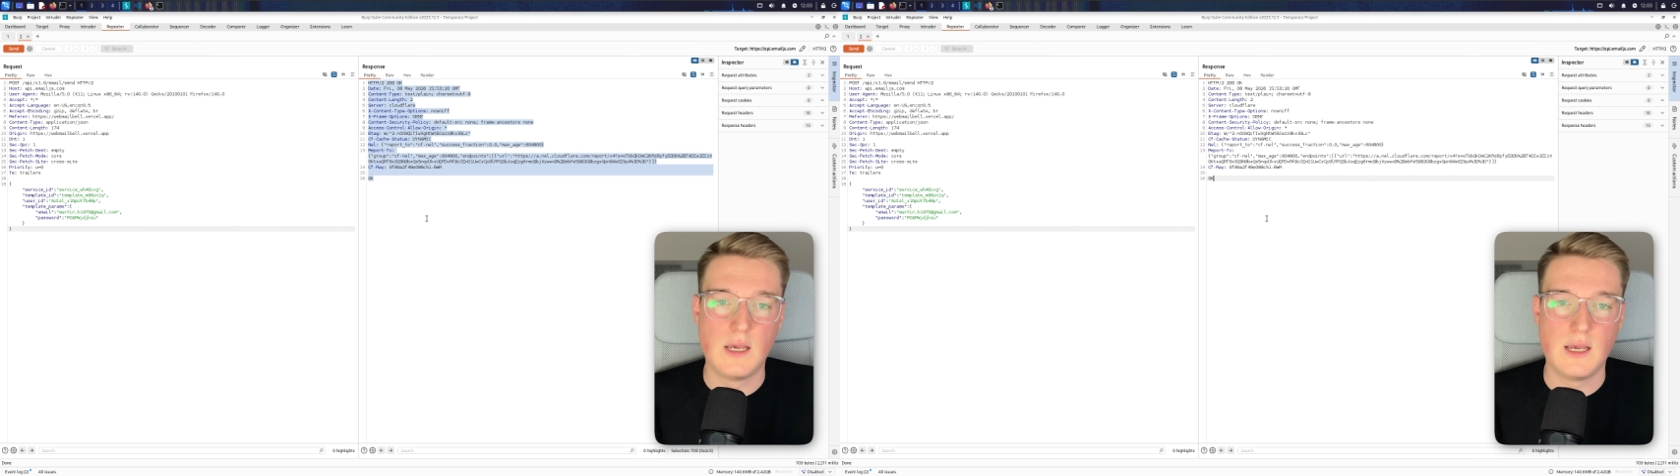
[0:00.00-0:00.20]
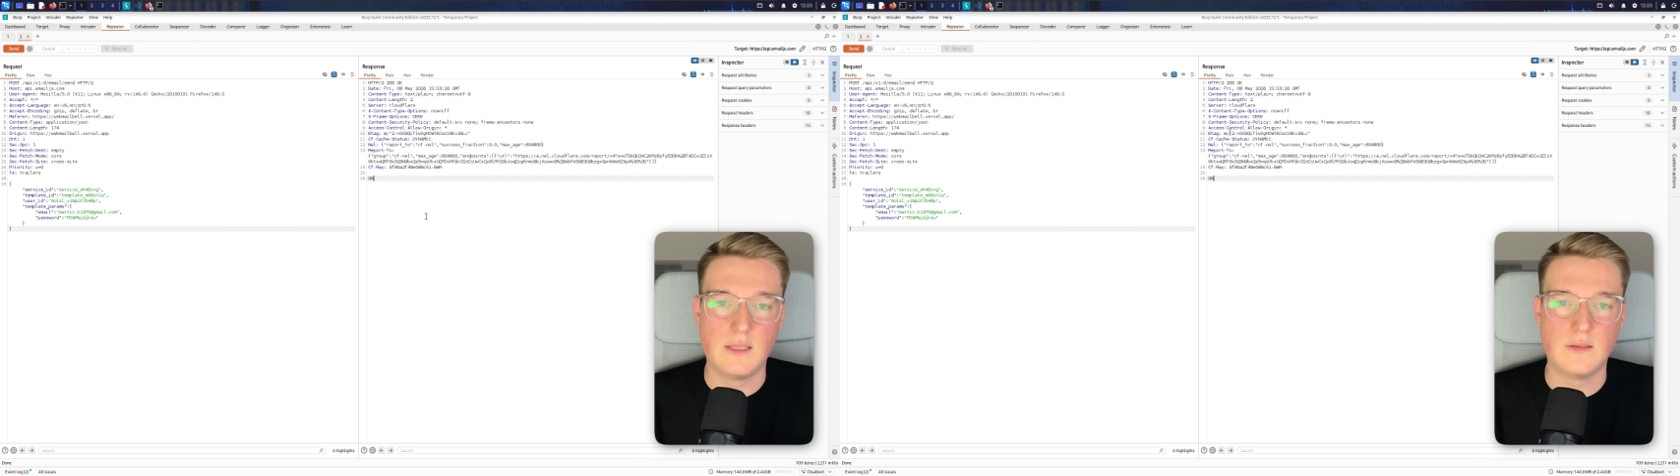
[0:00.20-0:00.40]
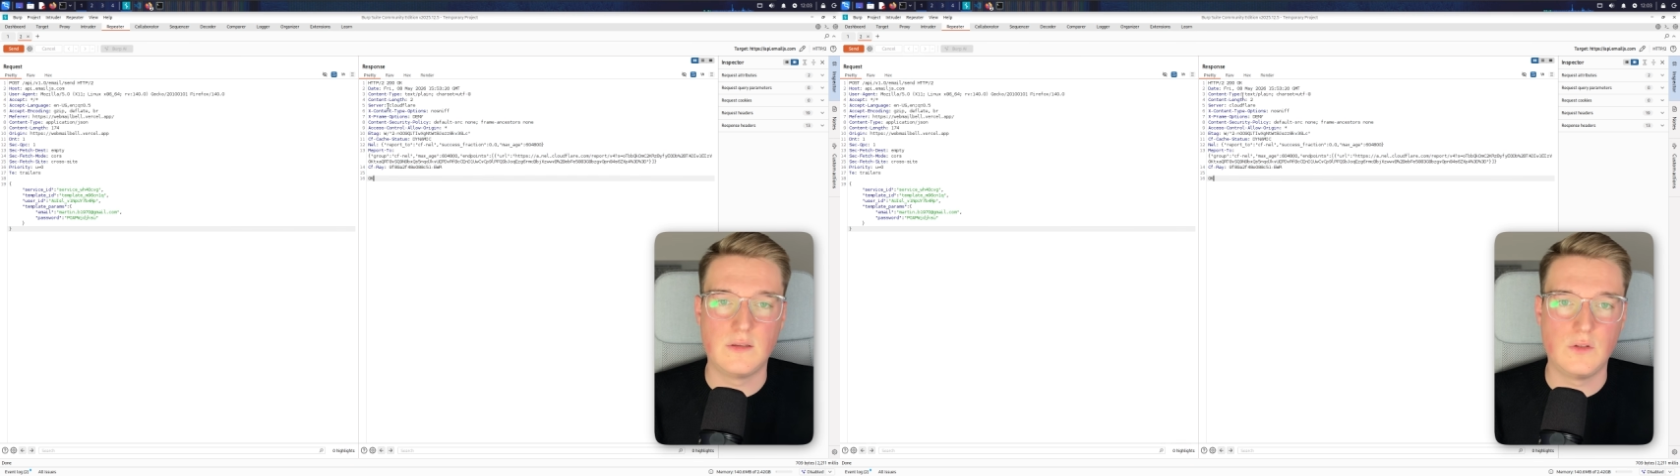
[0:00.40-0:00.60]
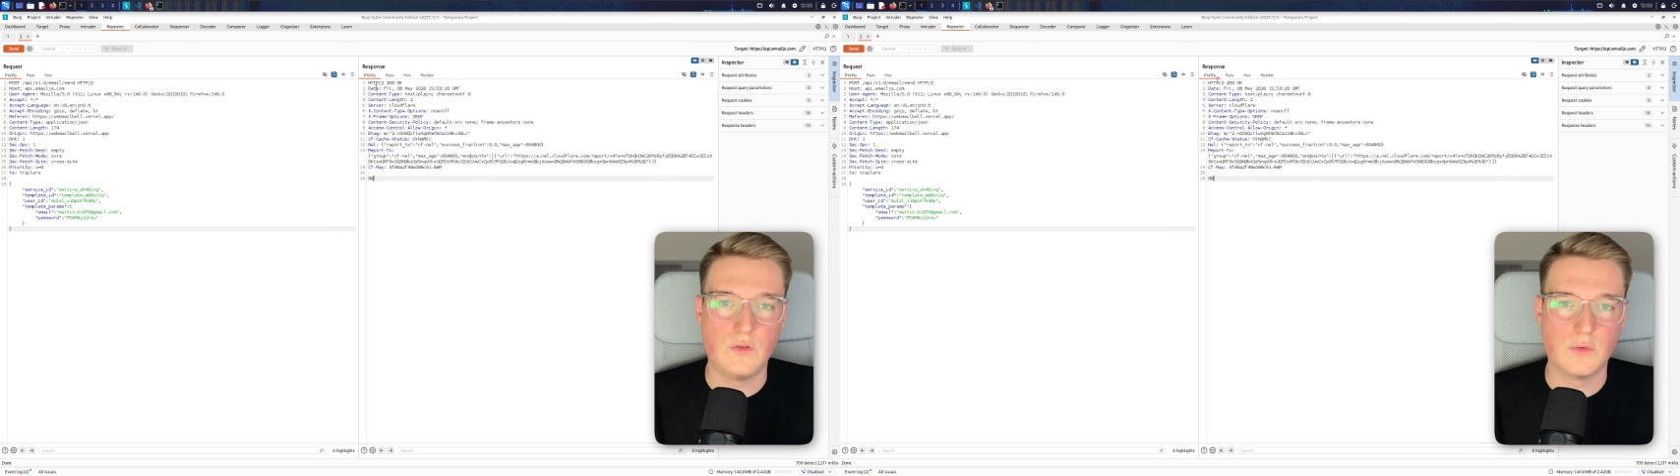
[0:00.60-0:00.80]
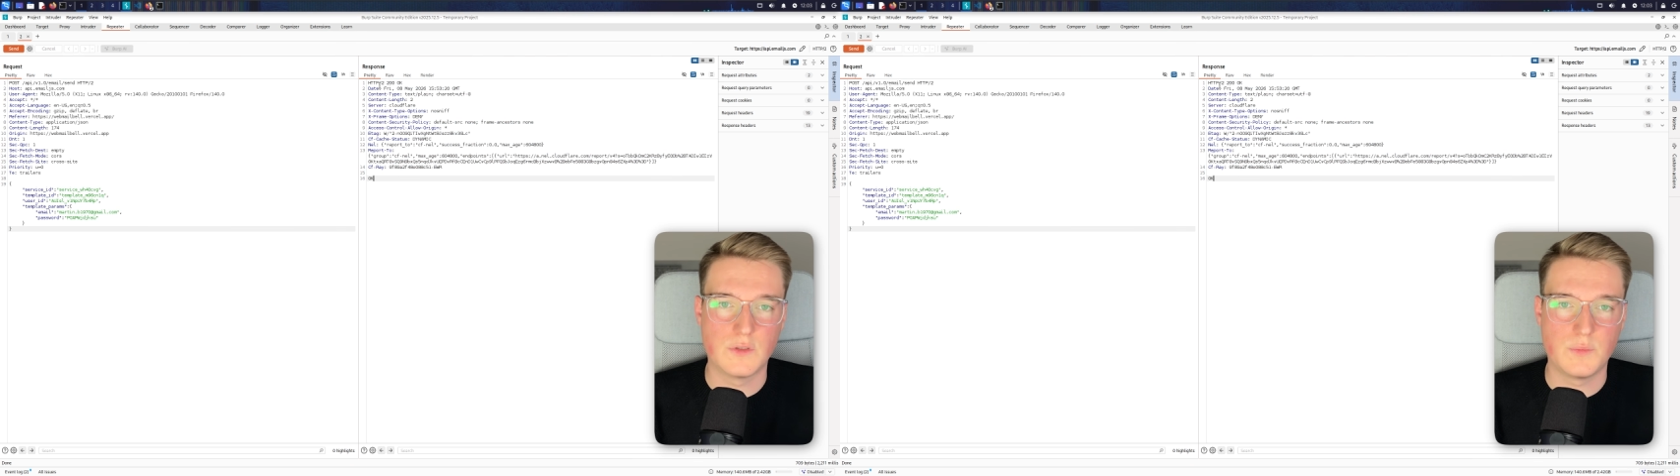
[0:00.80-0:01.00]
and
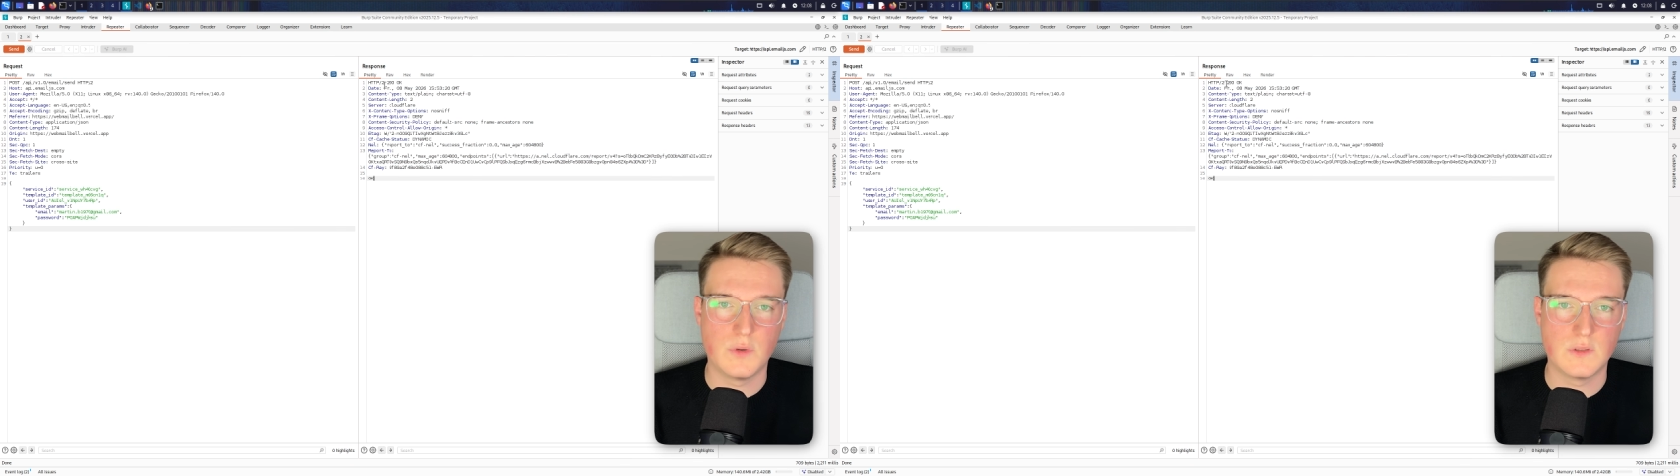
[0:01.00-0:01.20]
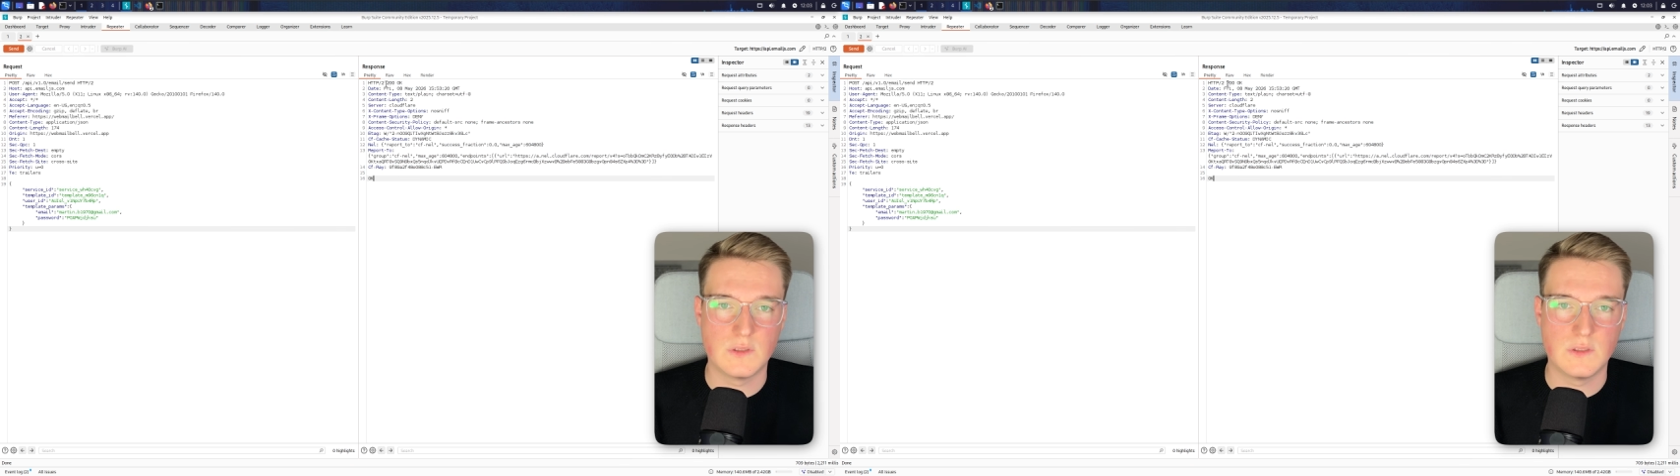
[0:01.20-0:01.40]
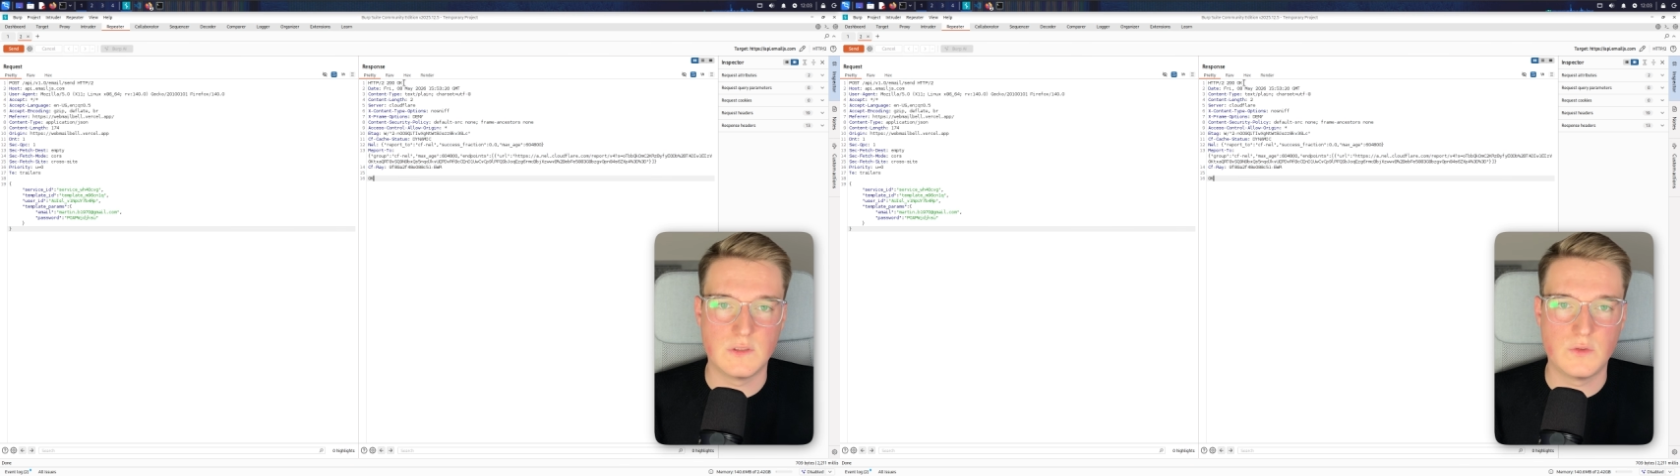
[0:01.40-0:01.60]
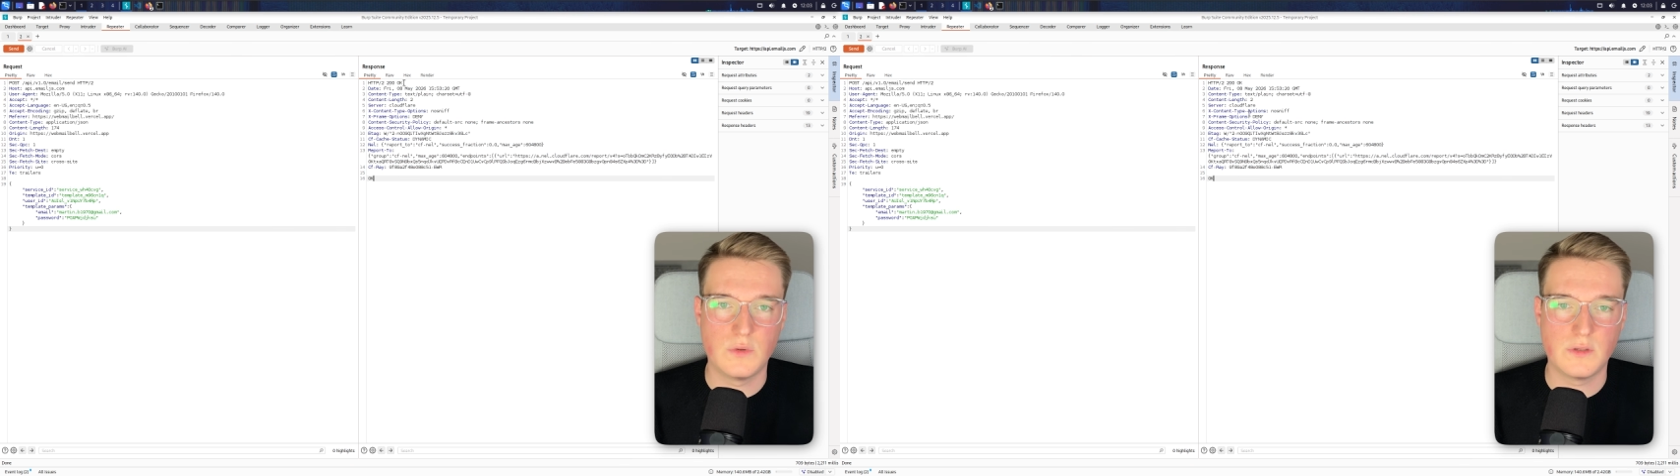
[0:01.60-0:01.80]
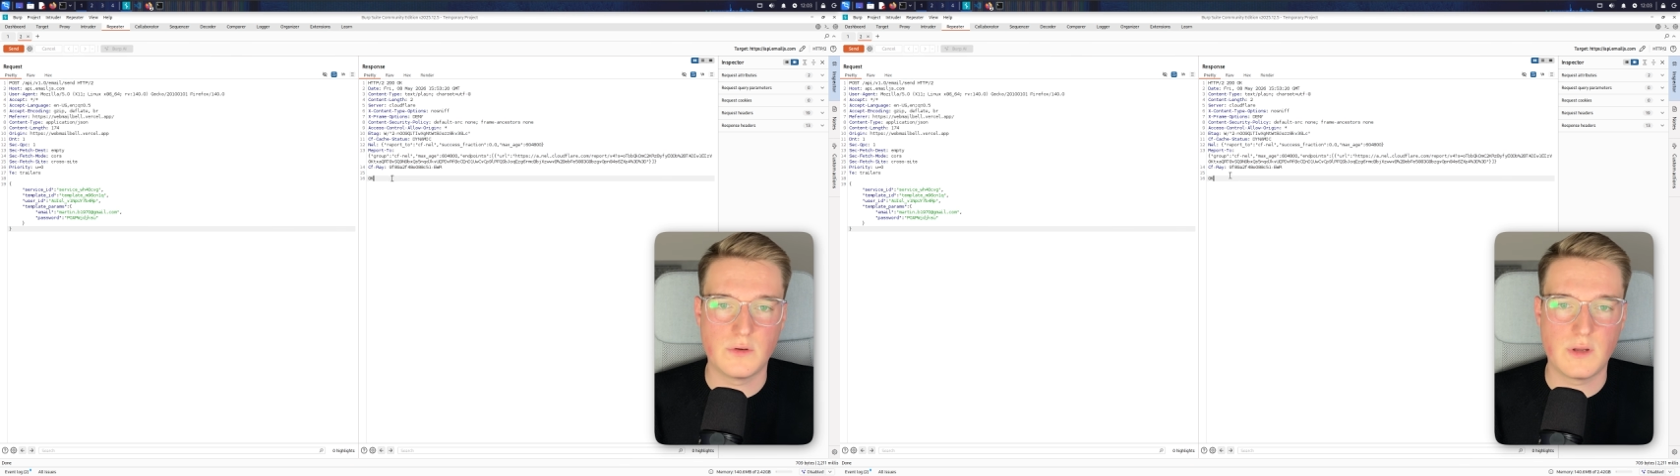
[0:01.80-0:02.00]
your response is
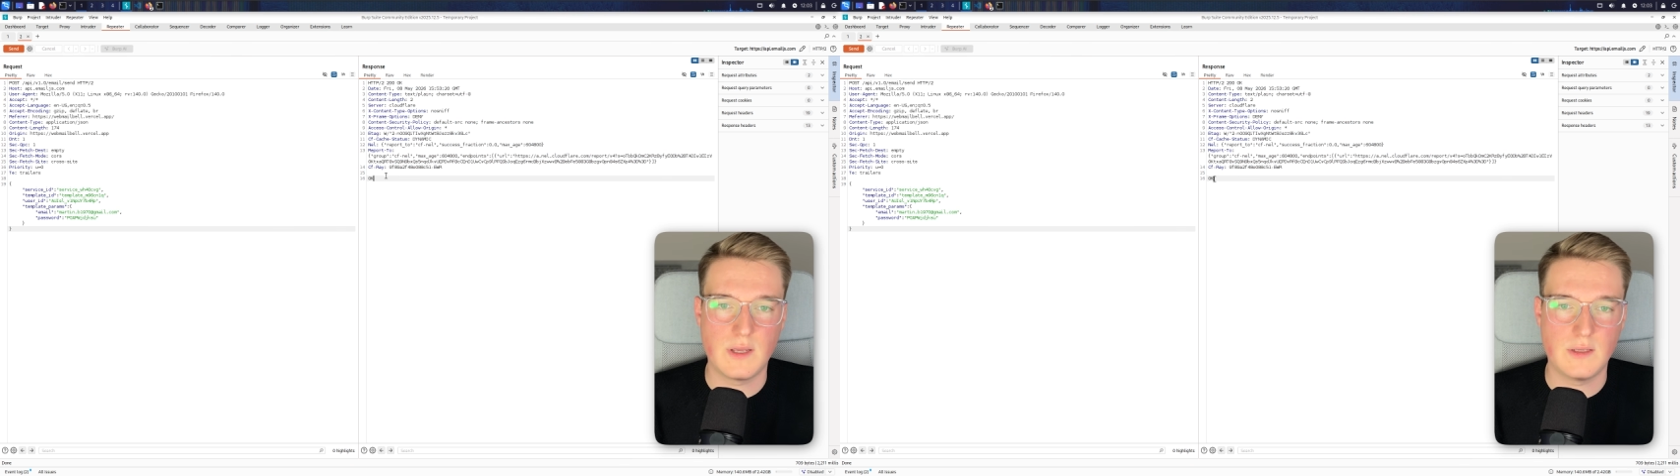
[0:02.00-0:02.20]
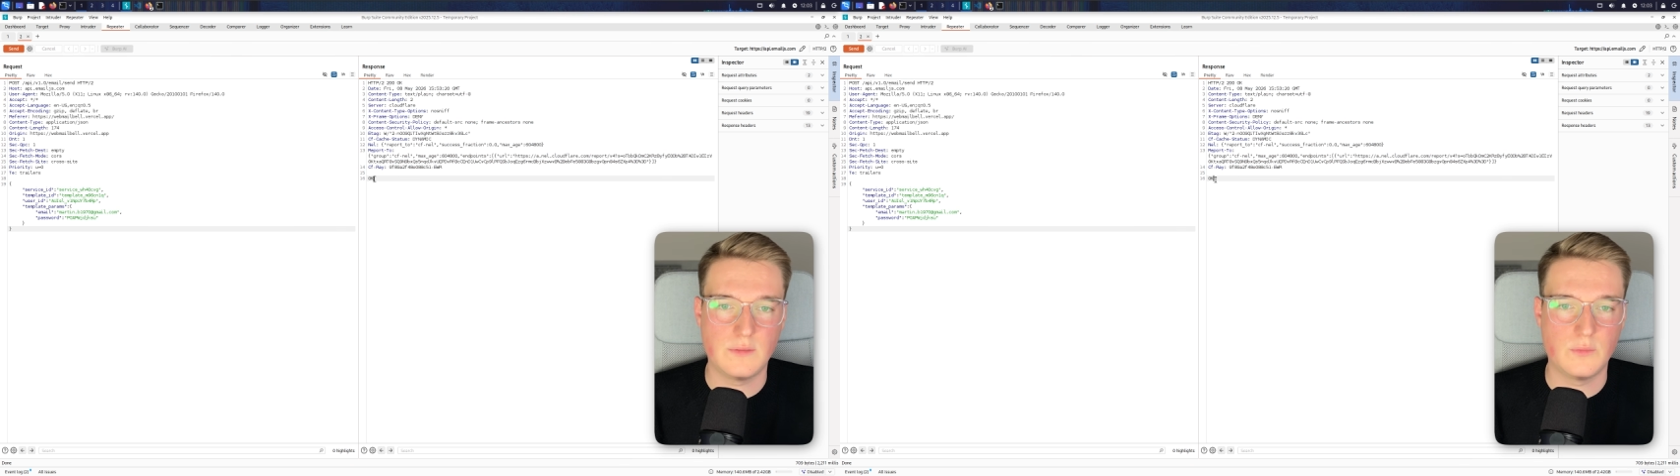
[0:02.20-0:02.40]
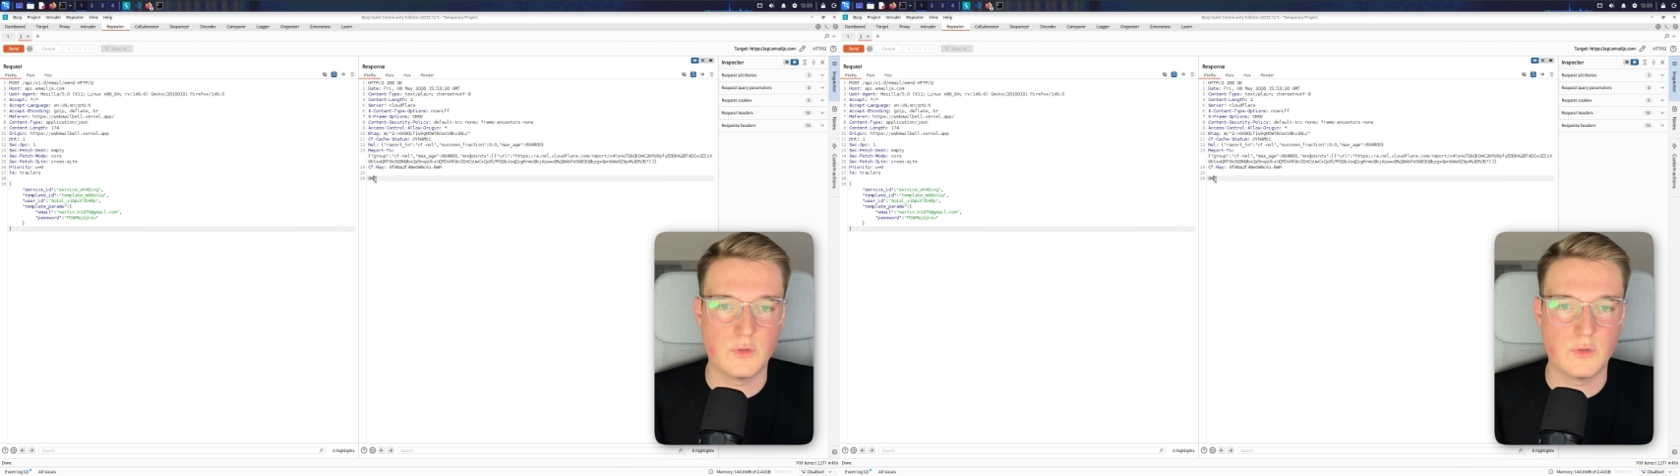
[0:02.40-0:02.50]
200 okay, which